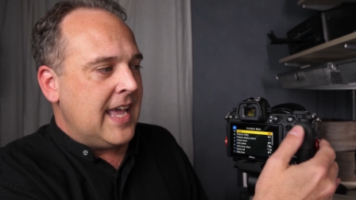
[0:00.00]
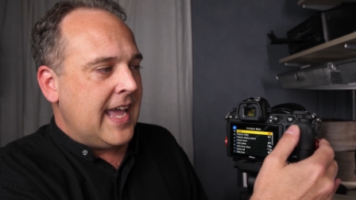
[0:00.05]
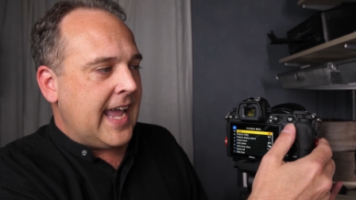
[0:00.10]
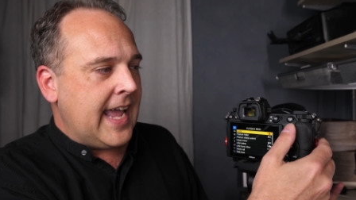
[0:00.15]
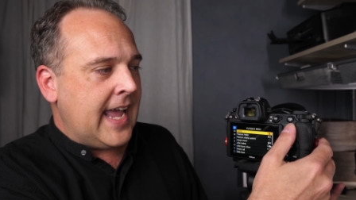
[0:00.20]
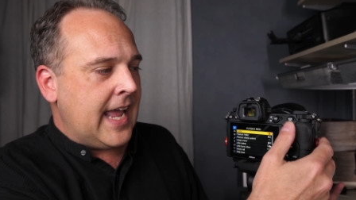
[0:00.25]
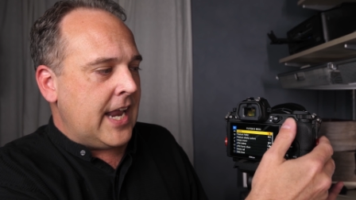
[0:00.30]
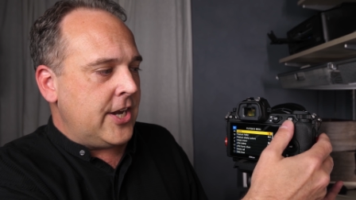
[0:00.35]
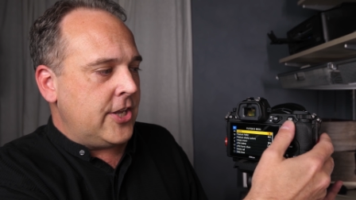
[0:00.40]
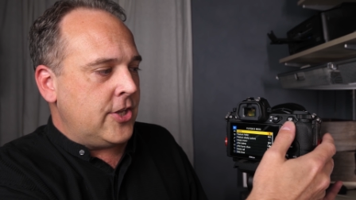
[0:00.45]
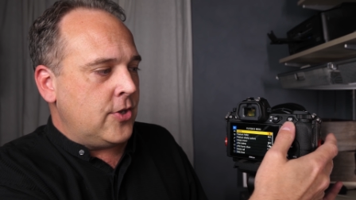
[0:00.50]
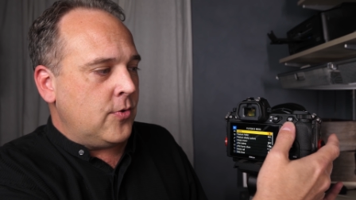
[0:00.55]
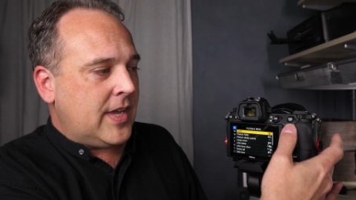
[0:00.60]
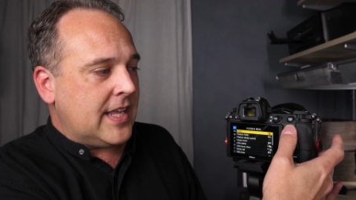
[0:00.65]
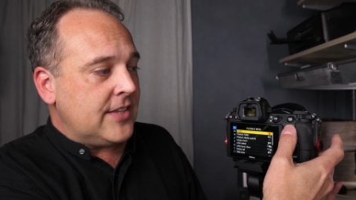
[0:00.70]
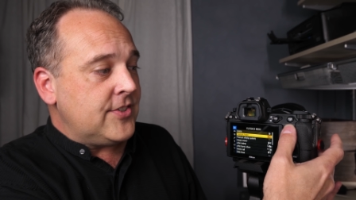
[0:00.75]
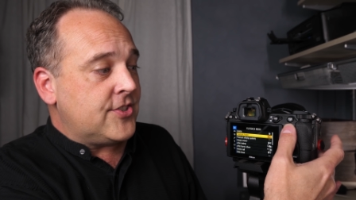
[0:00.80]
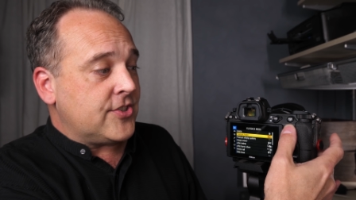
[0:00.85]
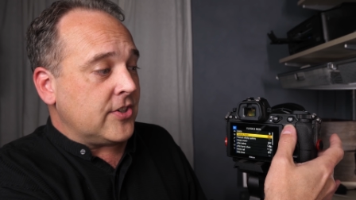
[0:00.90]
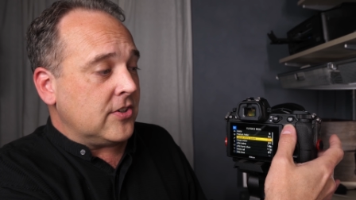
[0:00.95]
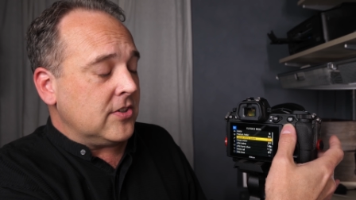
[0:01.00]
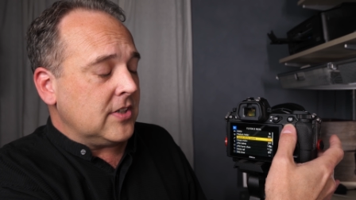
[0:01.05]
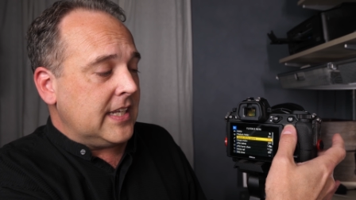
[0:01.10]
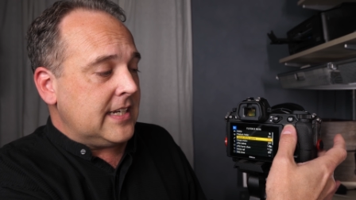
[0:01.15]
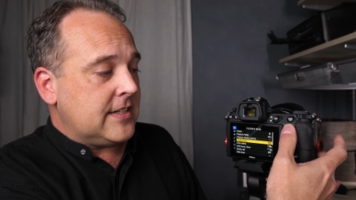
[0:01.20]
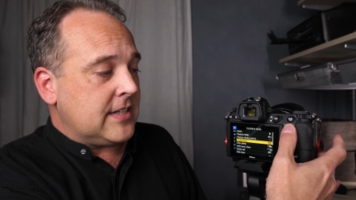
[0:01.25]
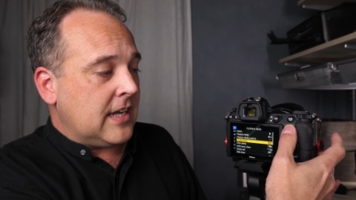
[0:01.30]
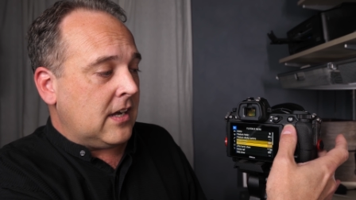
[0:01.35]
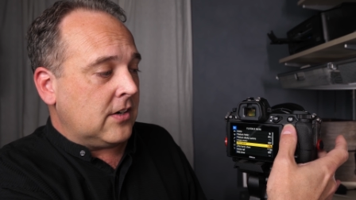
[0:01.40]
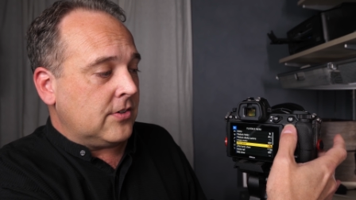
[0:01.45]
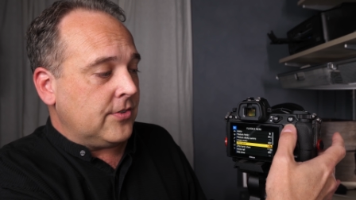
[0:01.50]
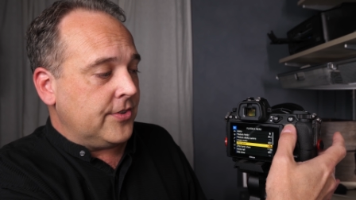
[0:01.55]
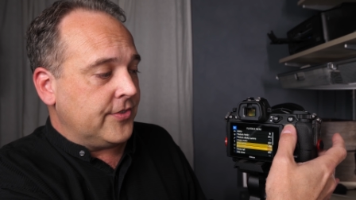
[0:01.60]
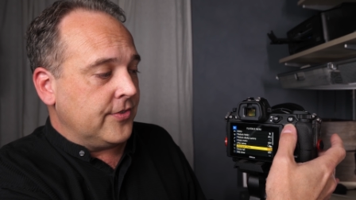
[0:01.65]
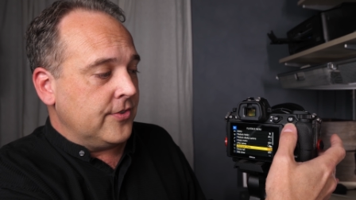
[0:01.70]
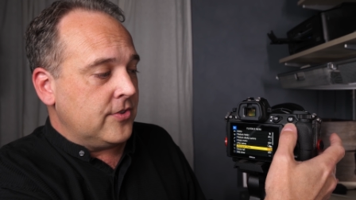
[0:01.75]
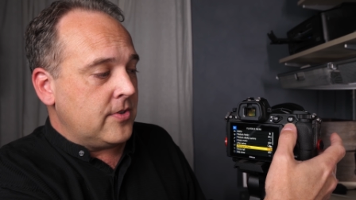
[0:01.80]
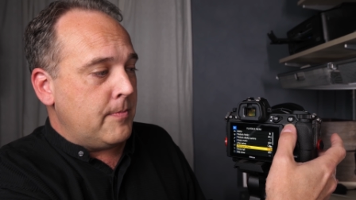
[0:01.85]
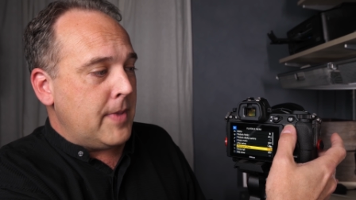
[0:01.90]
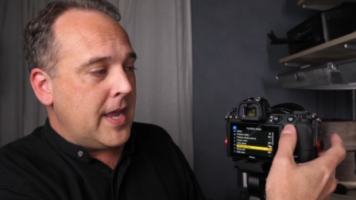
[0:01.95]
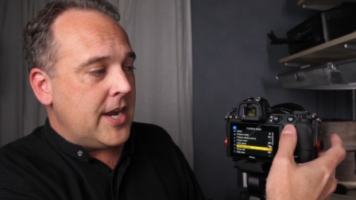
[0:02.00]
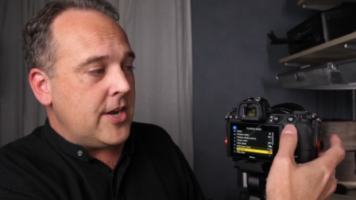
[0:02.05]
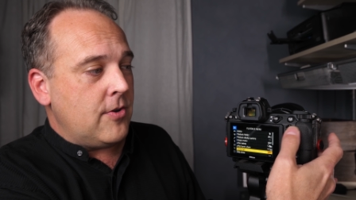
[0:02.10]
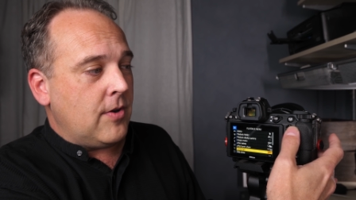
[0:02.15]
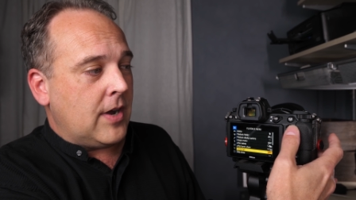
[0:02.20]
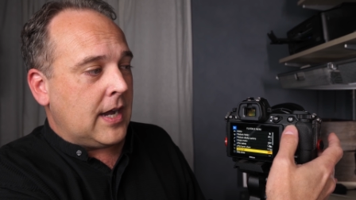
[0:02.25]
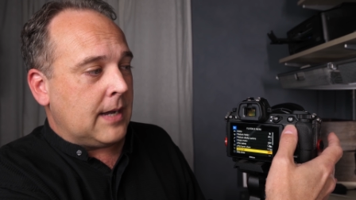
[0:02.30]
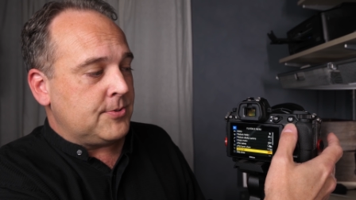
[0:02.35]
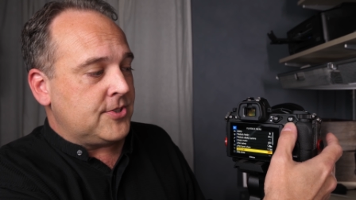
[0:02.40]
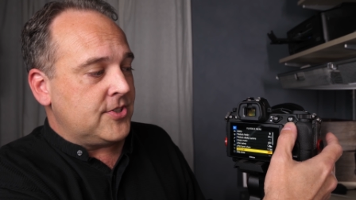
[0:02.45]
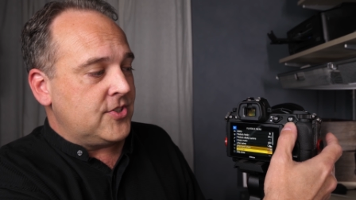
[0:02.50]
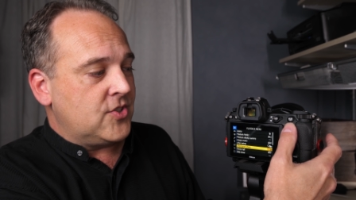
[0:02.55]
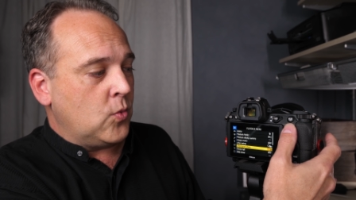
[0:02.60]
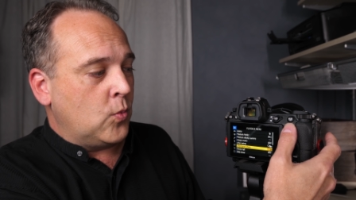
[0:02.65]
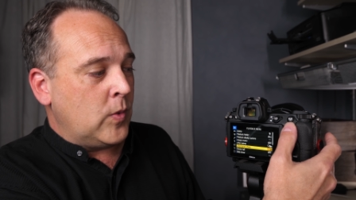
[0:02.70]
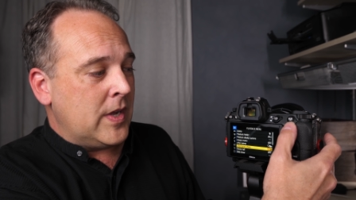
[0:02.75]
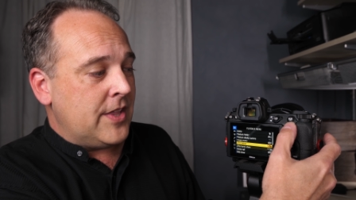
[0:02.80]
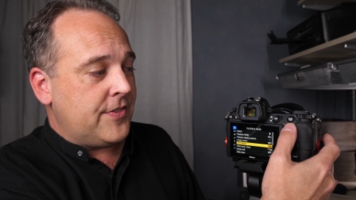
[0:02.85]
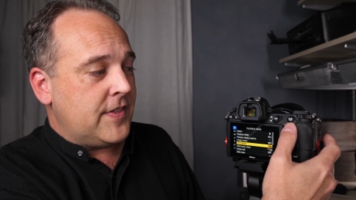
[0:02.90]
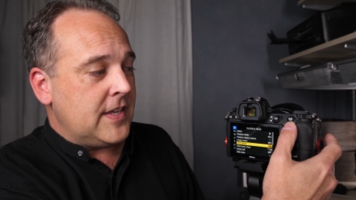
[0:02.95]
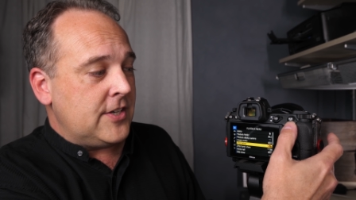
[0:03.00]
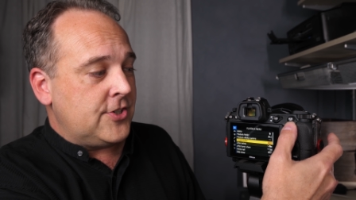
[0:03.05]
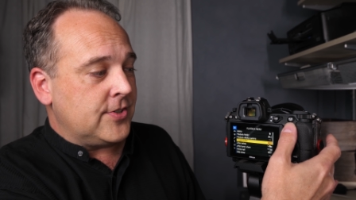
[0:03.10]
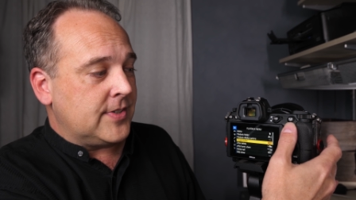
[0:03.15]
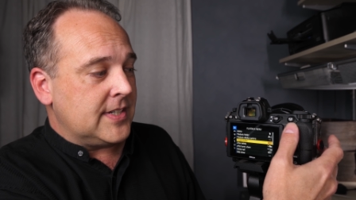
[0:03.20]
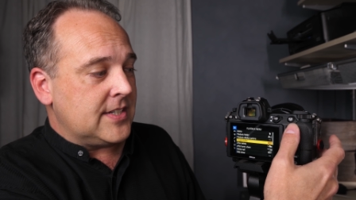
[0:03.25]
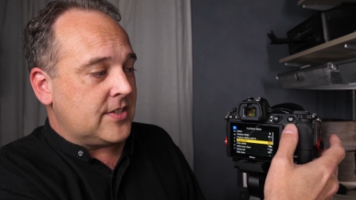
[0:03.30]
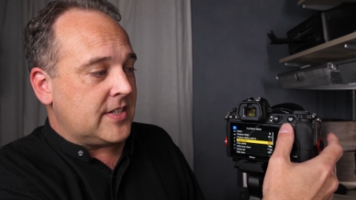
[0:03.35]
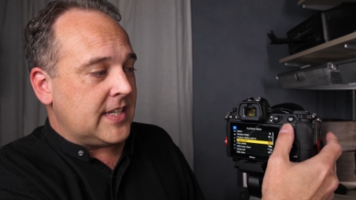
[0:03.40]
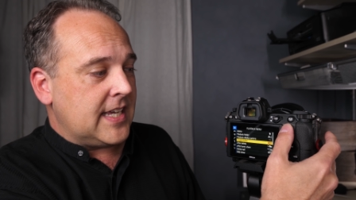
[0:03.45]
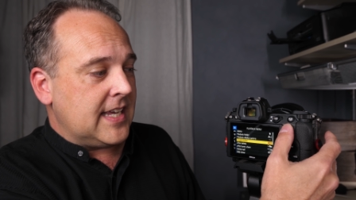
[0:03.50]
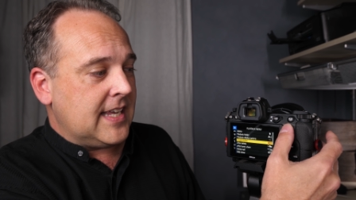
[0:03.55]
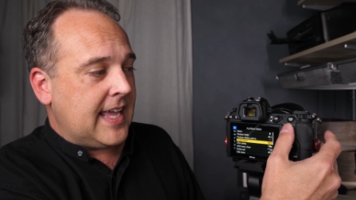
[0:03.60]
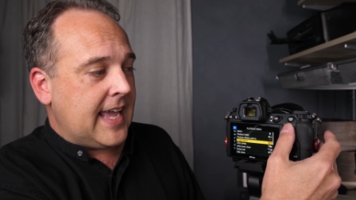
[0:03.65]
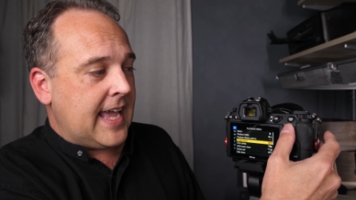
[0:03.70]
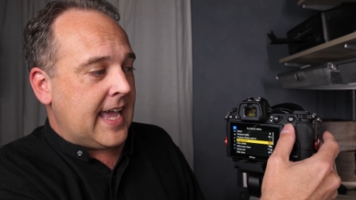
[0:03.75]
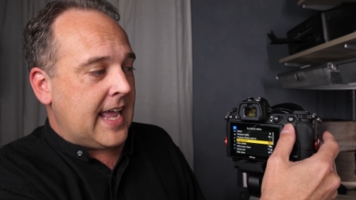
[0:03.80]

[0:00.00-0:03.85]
And you can certainly toggle through the menu options with the joystick,